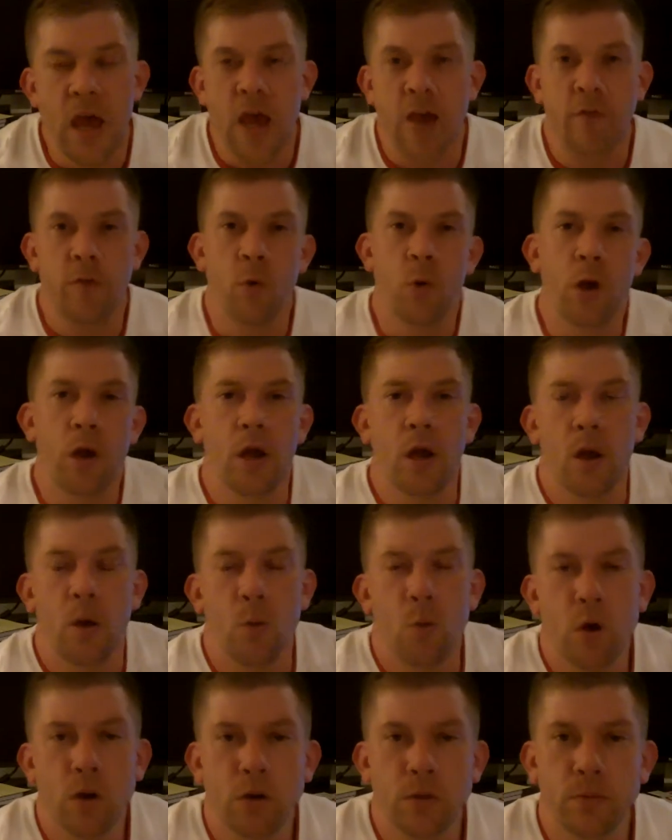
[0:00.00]
Hey everyone,
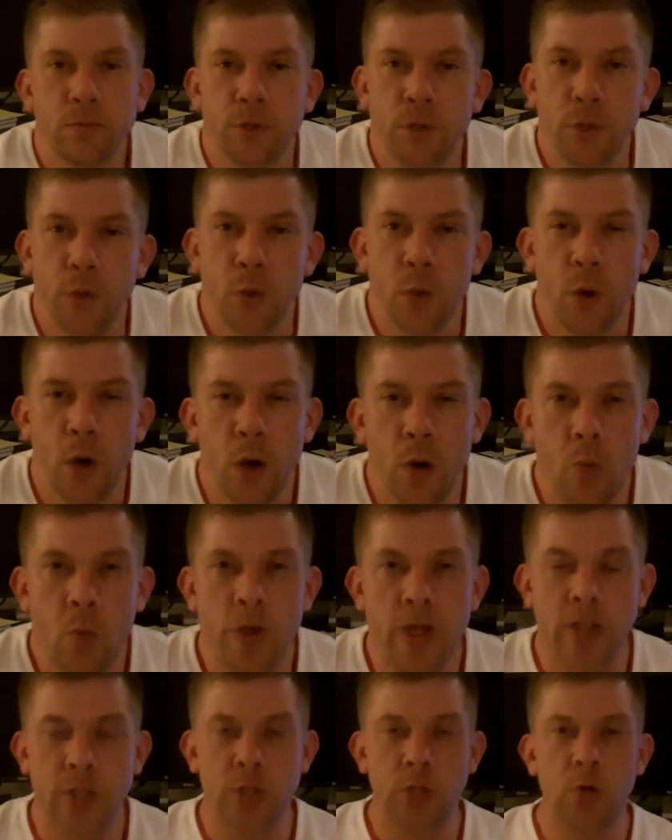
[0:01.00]
welcome to
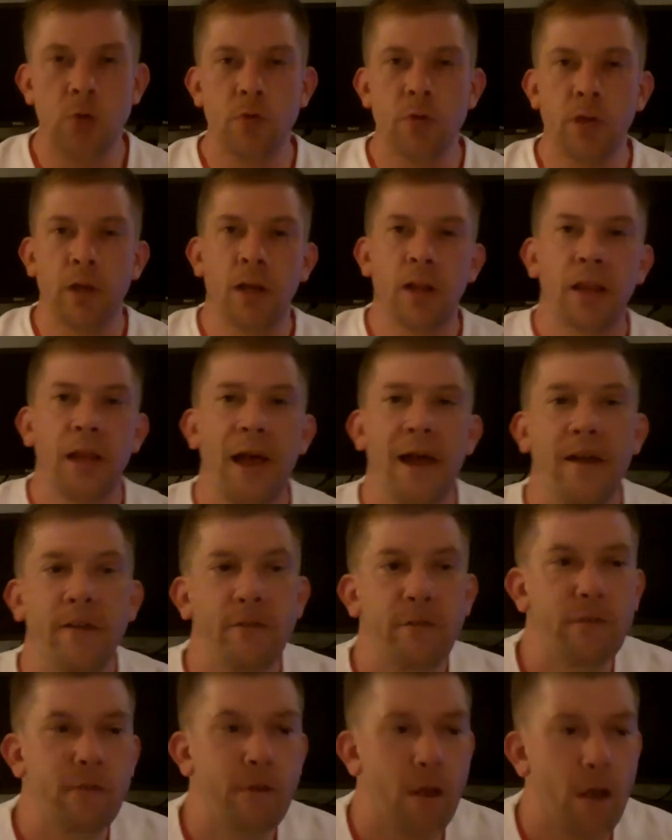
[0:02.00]
week 2 of the
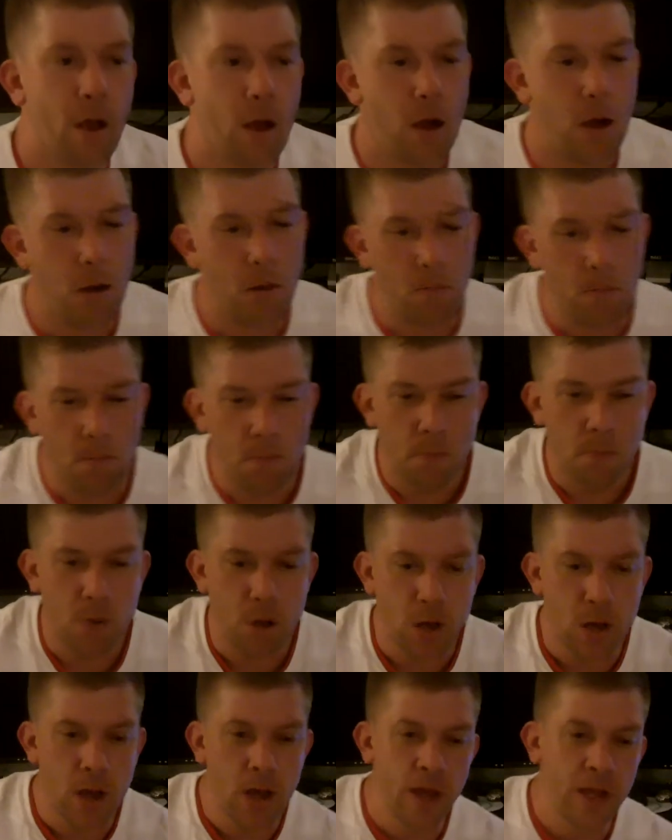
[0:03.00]
class.
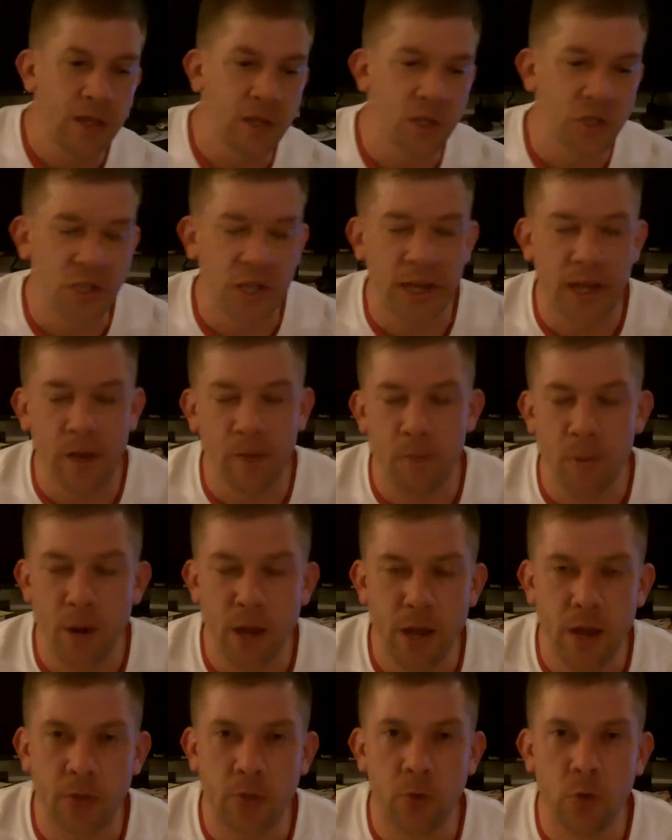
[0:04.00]
Looks like
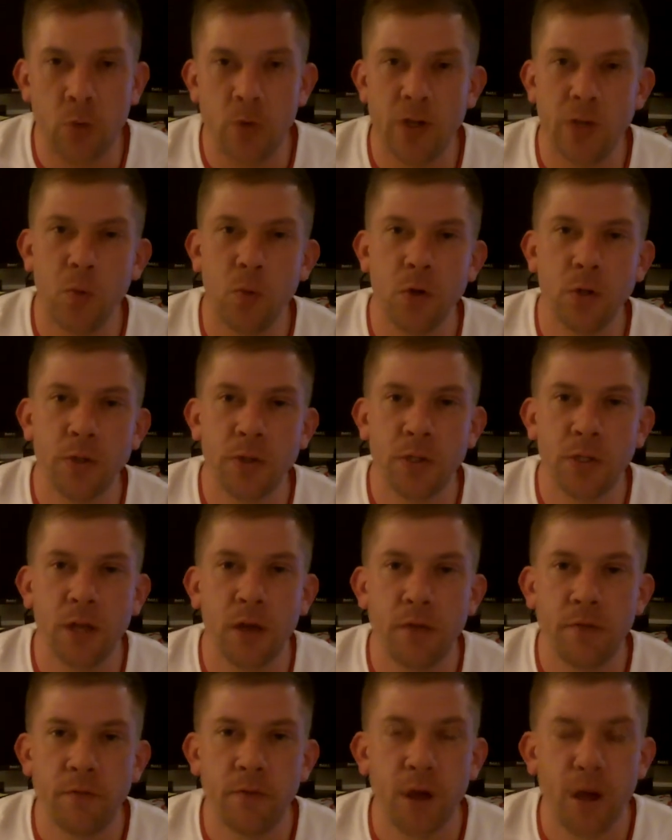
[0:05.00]
everybody got through the week 1
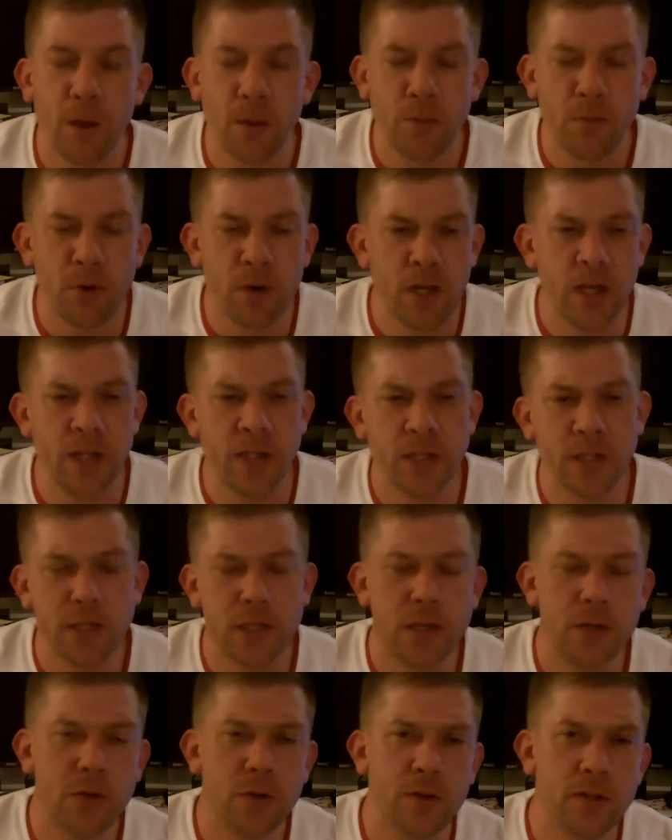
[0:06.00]
stuff pretty
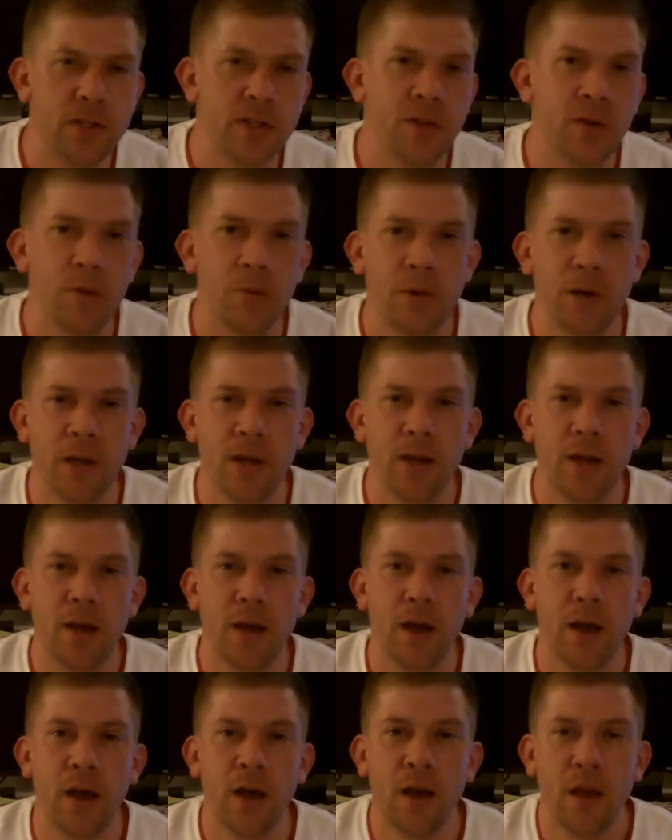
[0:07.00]
easily, or at least nobody
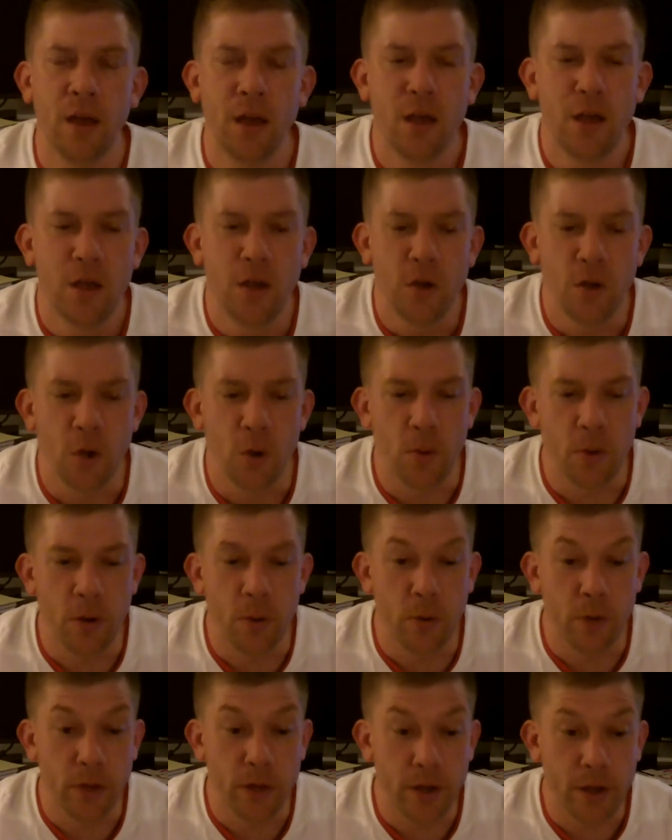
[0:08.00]

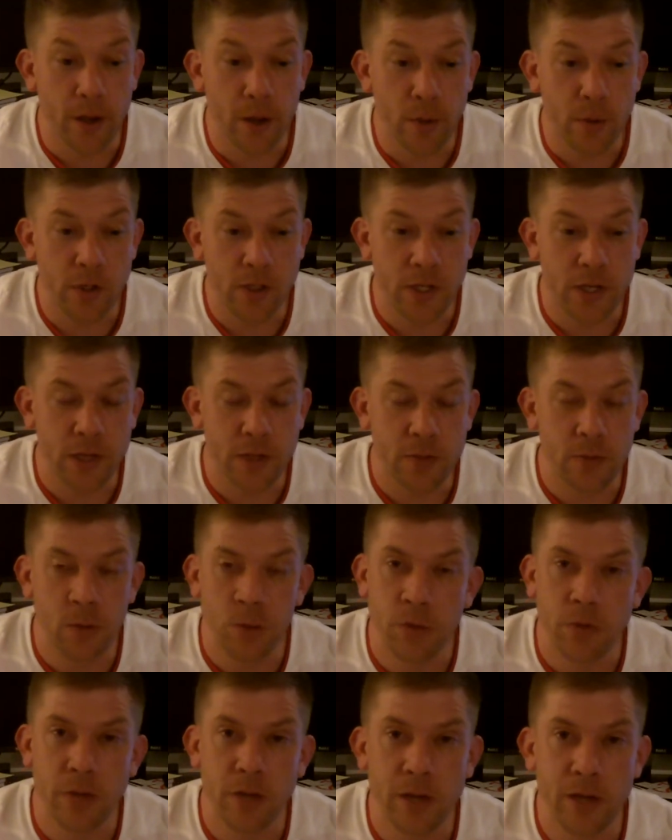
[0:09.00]
really reached out to me
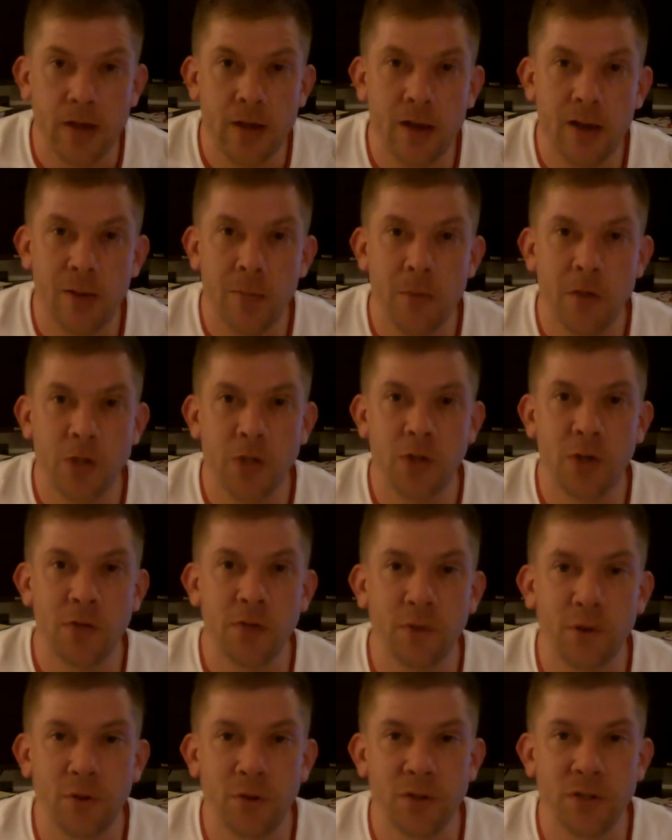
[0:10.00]
with any major
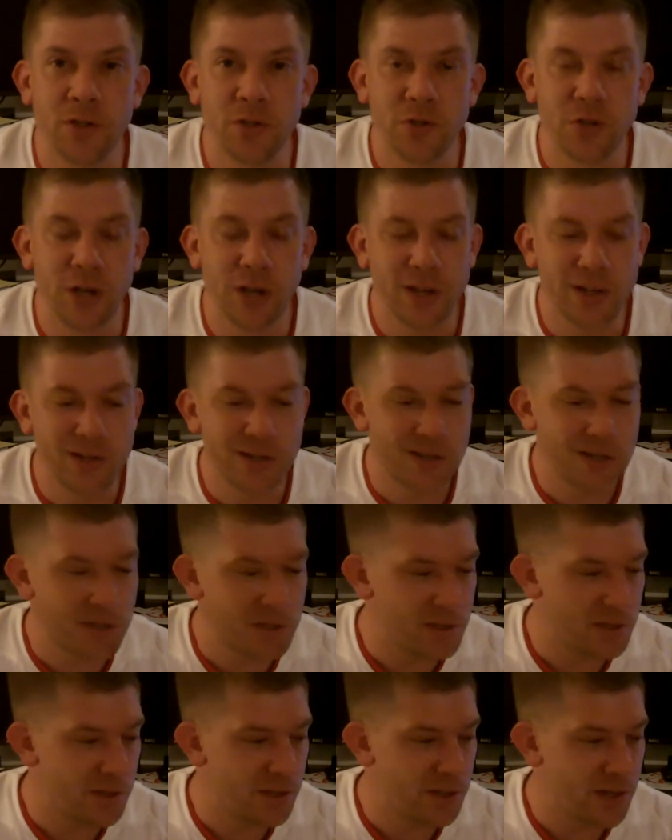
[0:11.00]
difficulties or
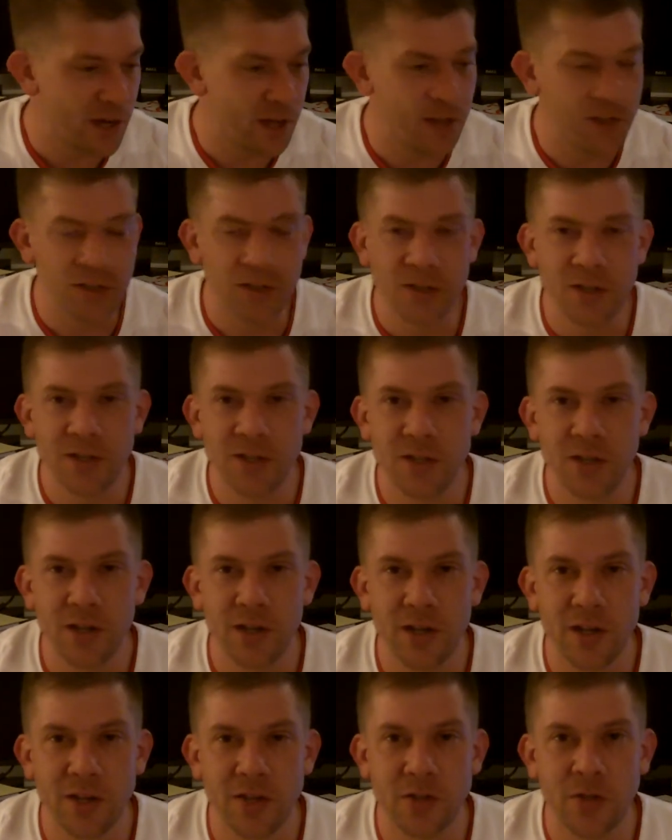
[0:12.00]
challenges.
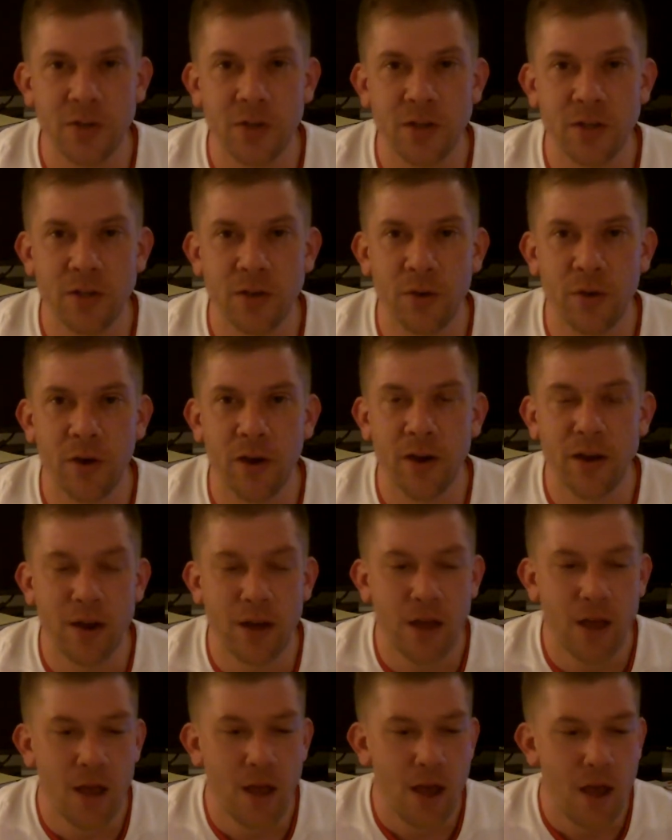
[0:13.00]
So that's great.
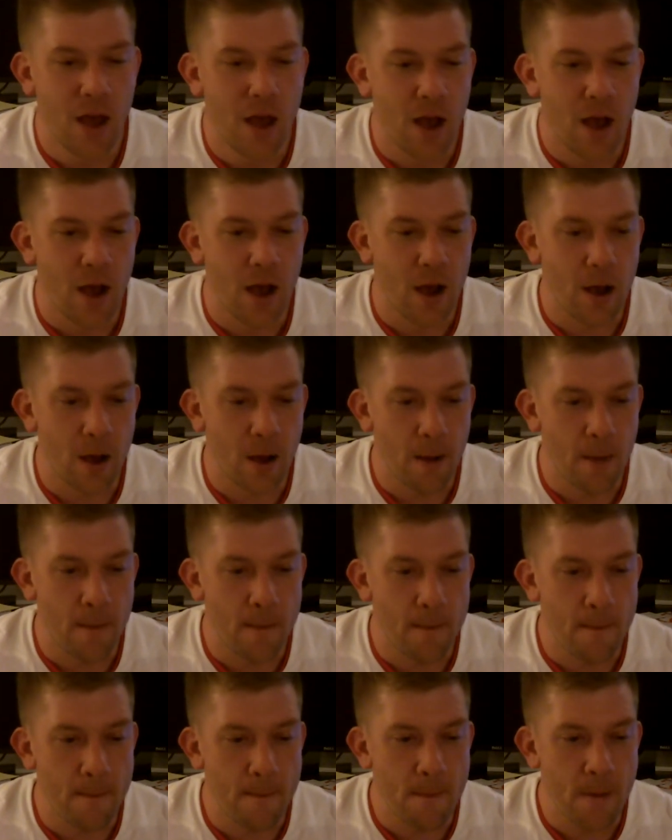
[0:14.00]

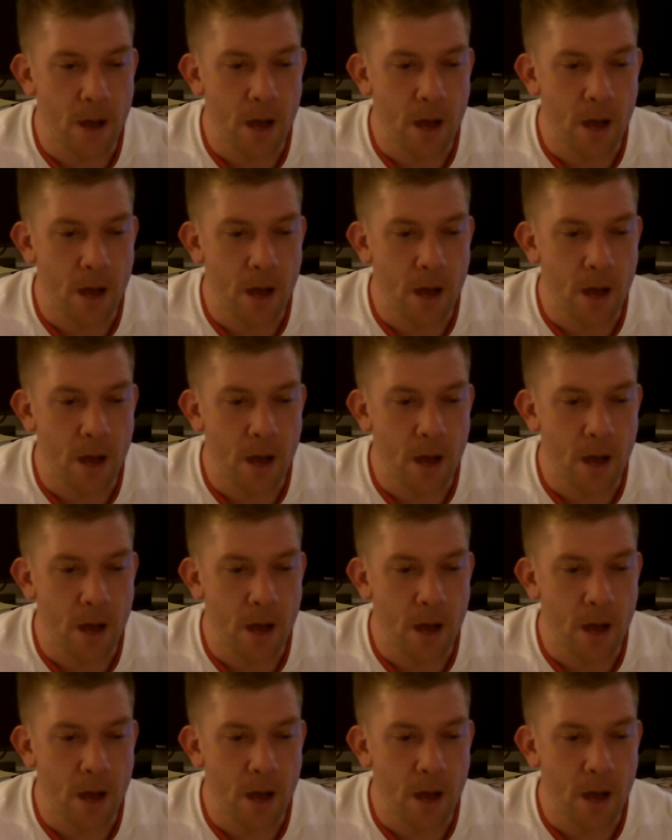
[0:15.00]
Glad